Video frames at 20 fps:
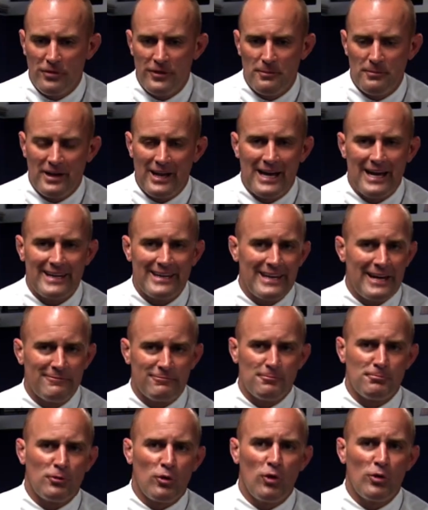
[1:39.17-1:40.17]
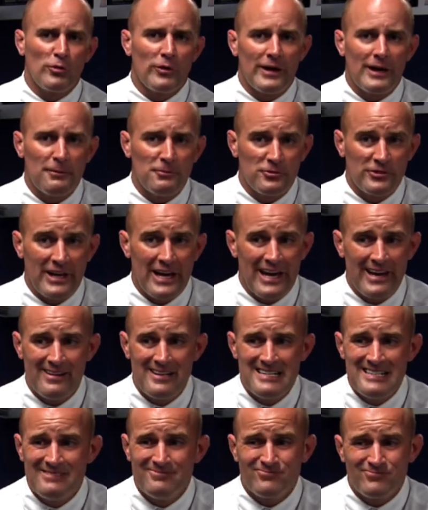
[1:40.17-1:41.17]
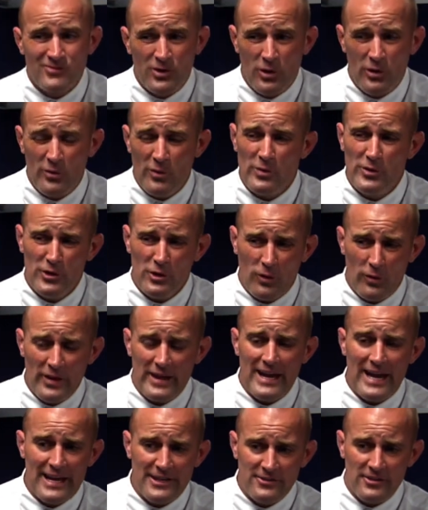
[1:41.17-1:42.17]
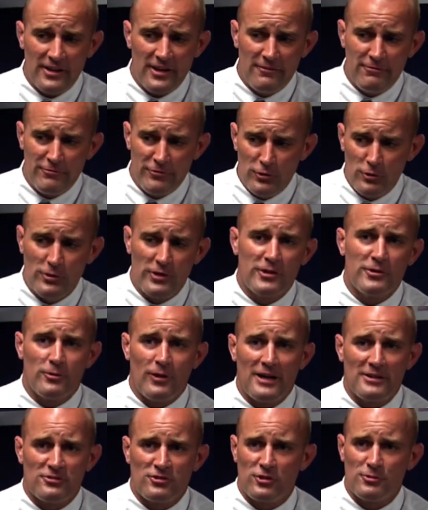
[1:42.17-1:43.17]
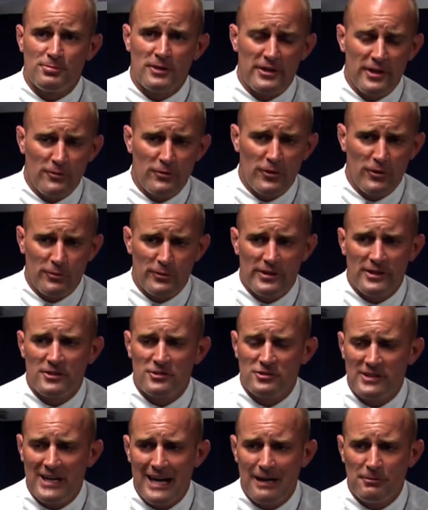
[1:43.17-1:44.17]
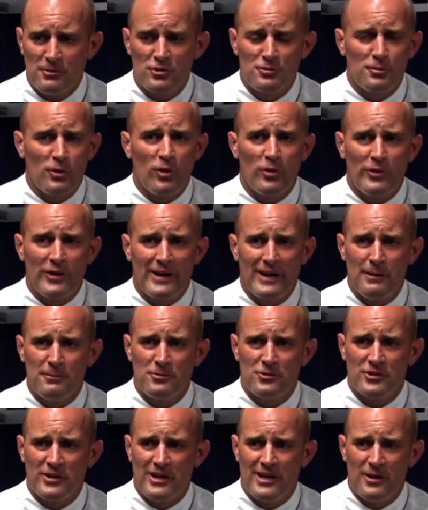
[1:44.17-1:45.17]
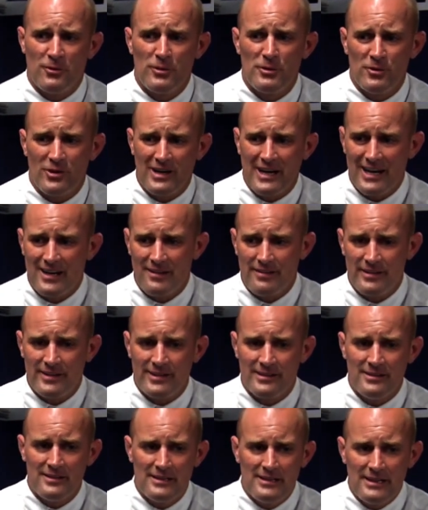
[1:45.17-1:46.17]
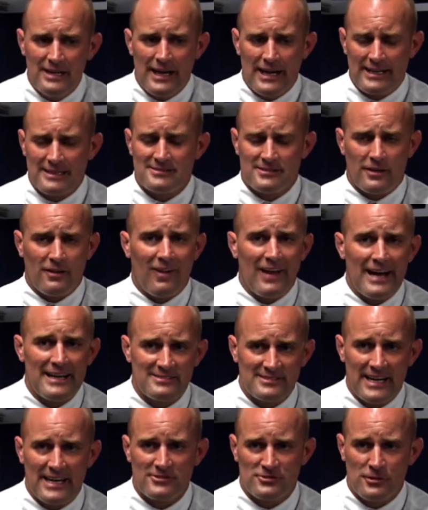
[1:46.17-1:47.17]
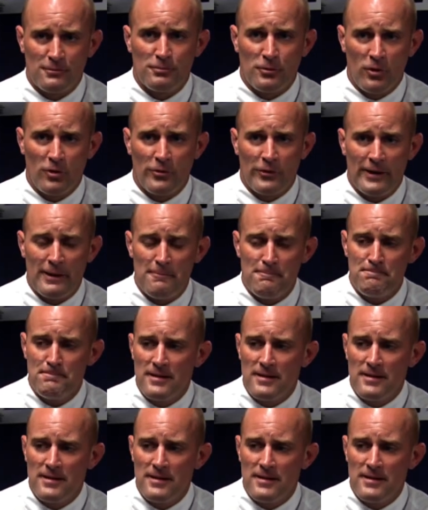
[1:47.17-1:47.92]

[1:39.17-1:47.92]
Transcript: him and I came from programs that, you know, they had a few good wrestlers, but they weren't really established programs, and we were kind of the, I guess, the class act of the program.